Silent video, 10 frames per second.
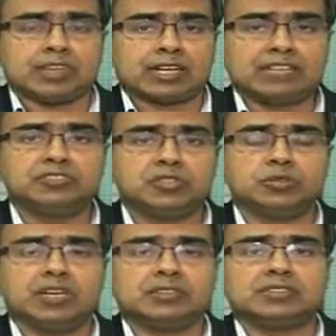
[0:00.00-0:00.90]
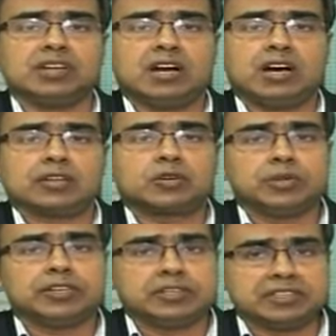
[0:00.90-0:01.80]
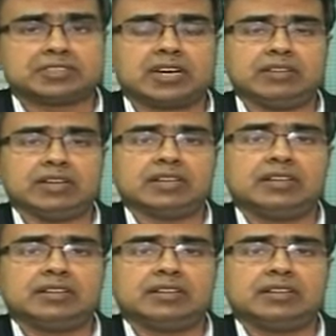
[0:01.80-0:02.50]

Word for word: the consumers are going to discover